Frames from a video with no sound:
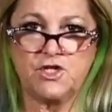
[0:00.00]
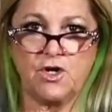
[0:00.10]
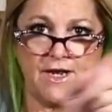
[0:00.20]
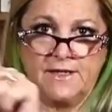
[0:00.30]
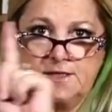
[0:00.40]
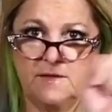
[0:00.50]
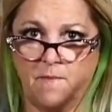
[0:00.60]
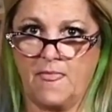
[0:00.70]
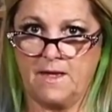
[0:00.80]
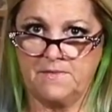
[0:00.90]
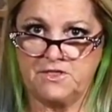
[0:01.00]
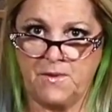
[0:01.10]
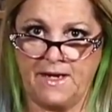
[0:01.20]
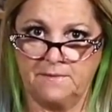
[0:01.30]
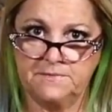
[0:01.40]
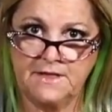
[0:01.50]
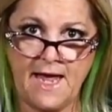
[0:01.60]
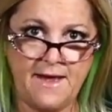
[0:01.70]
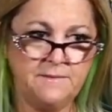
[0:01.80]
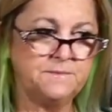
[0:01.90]
it in between,
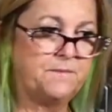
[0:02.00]
okay?